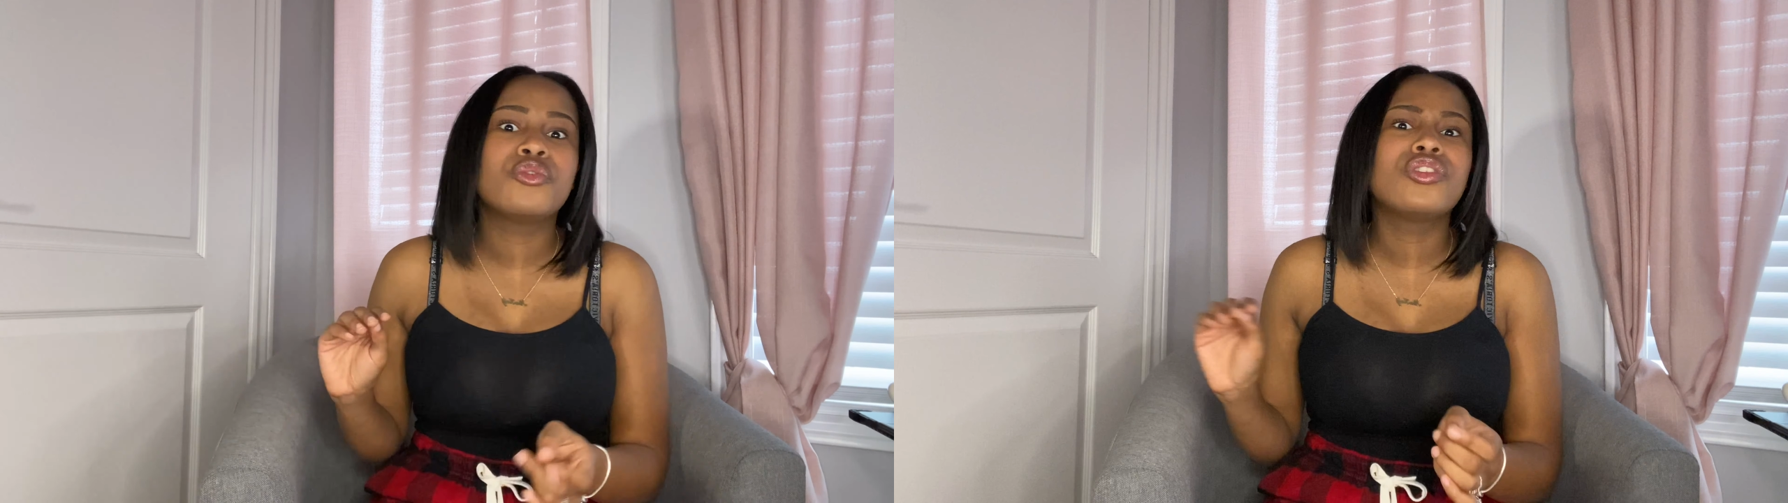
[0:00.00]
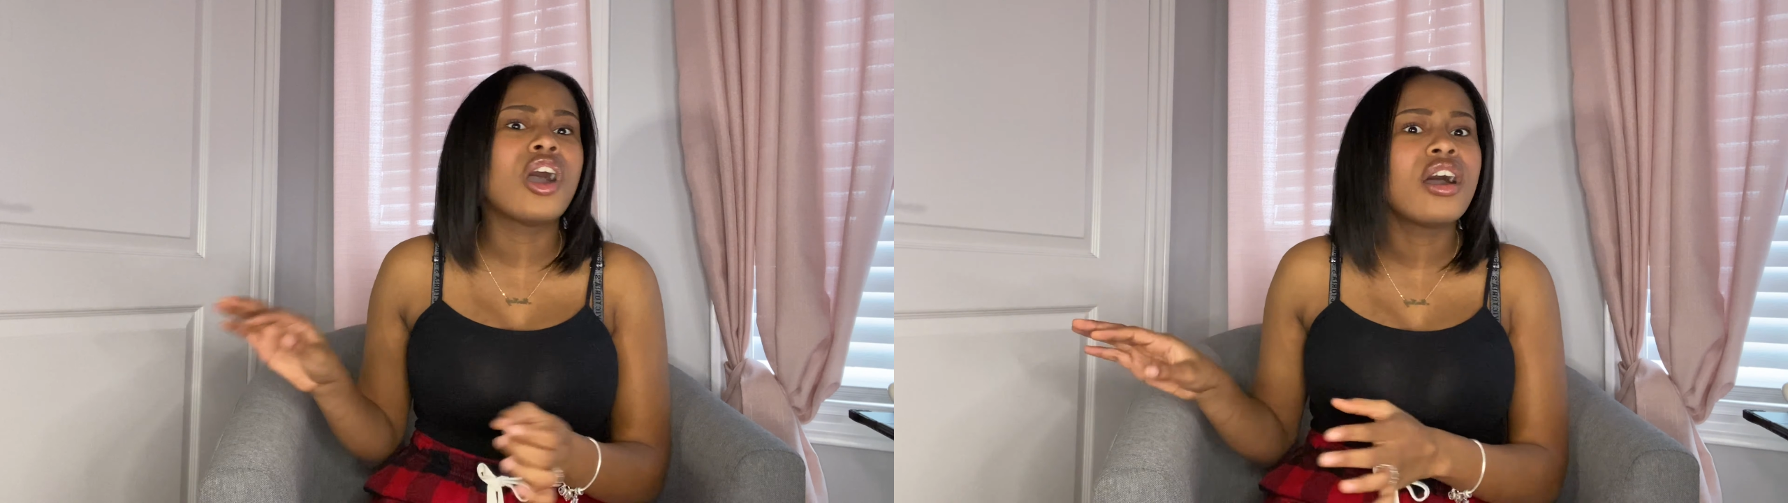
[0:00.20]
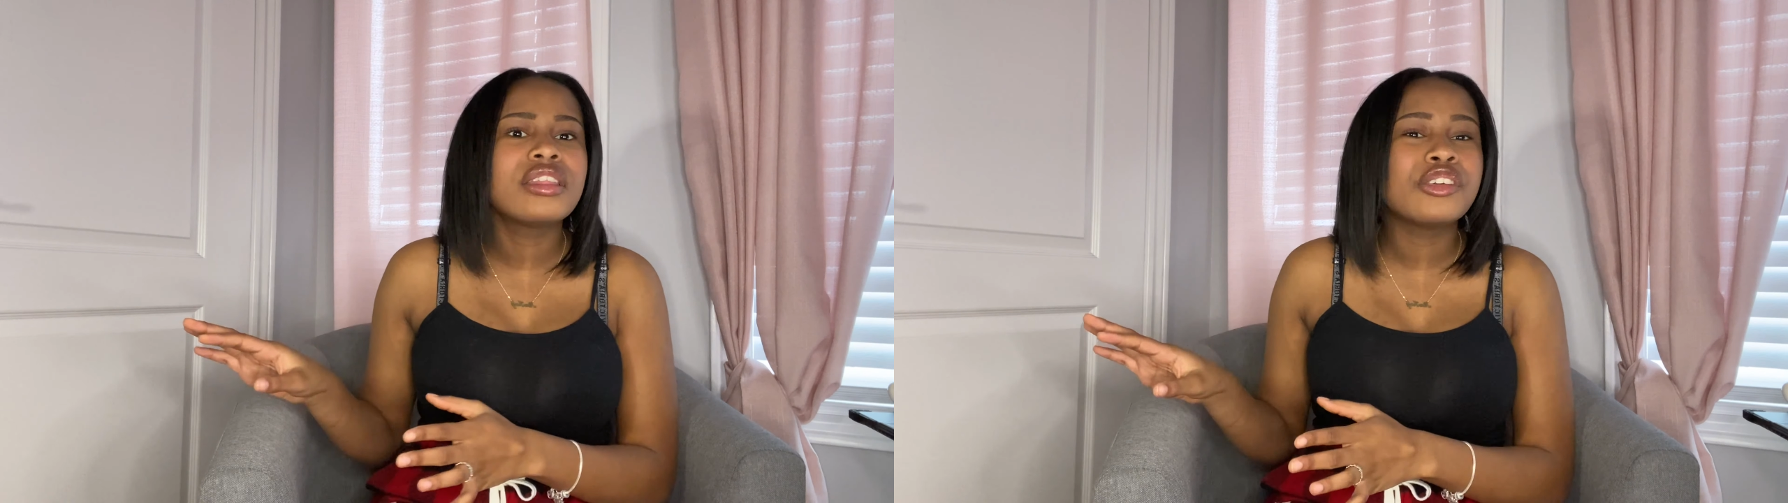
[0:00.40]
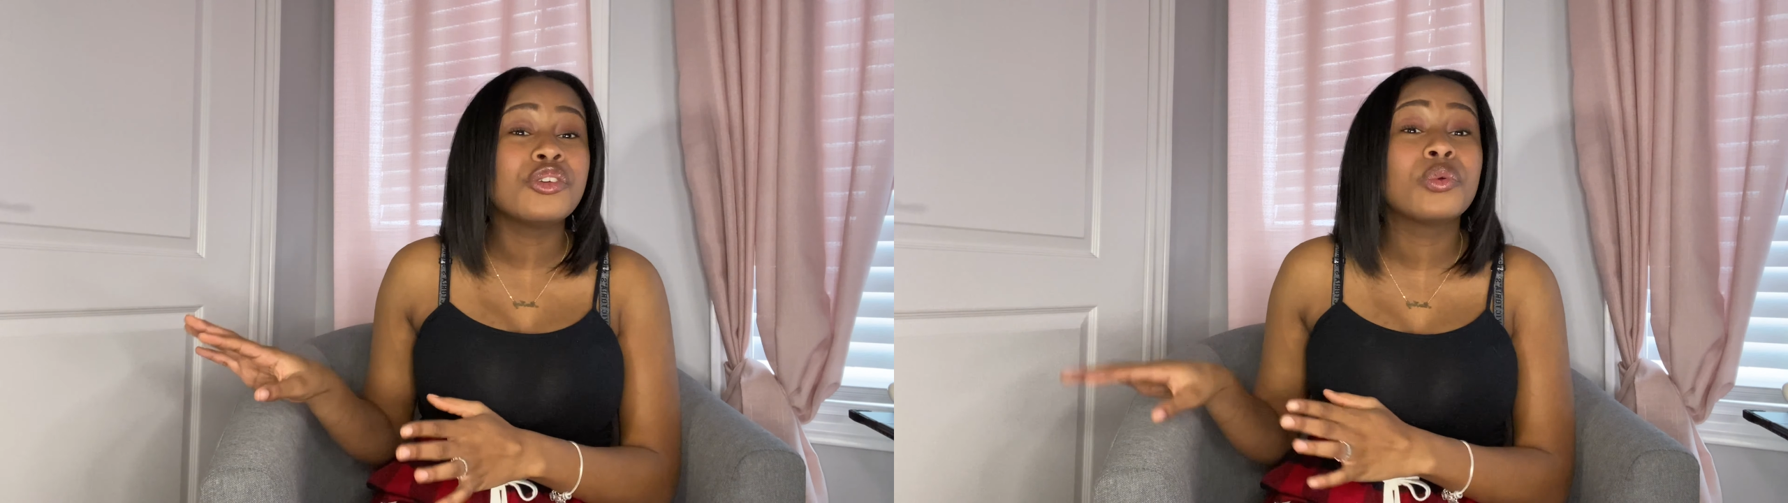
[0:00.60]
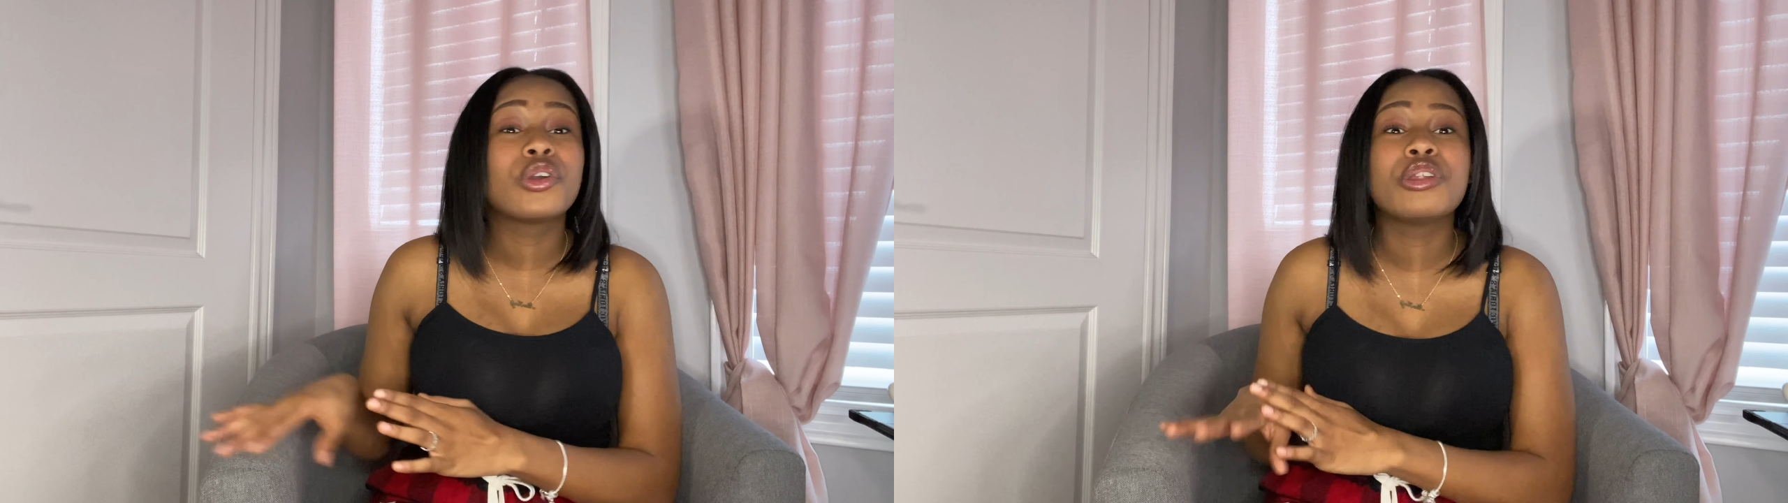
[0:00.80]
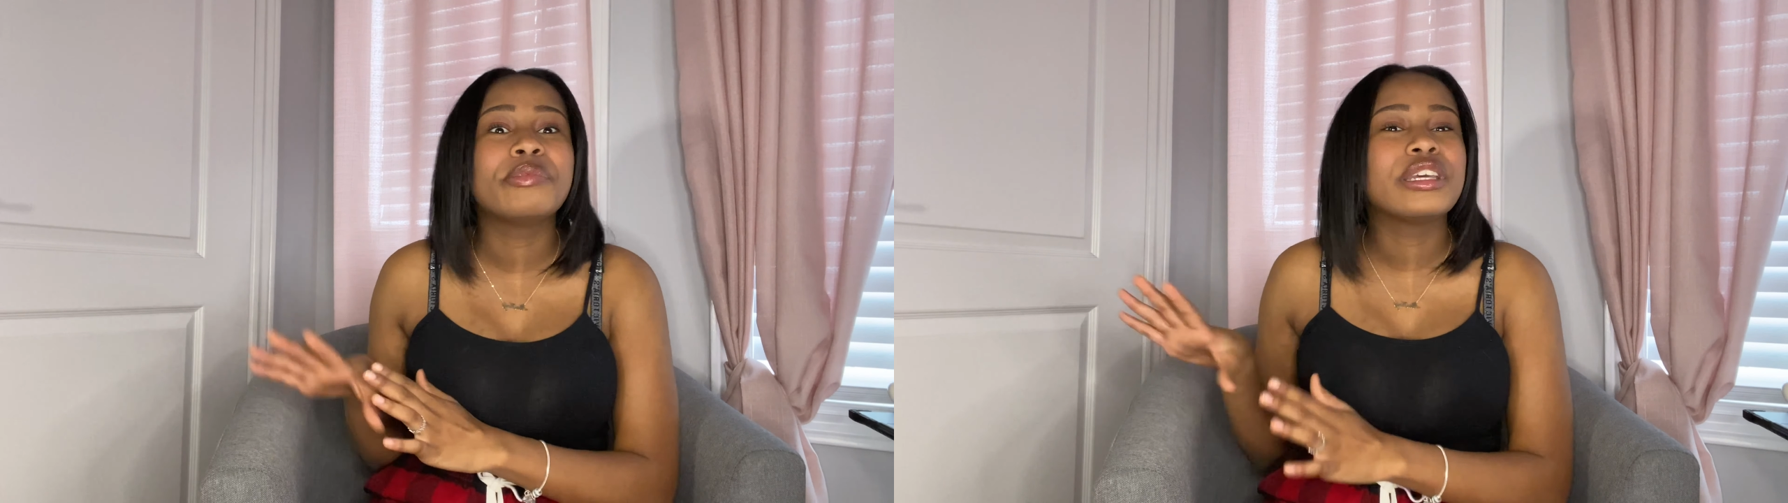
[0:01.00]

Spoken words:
thought that you were going to be a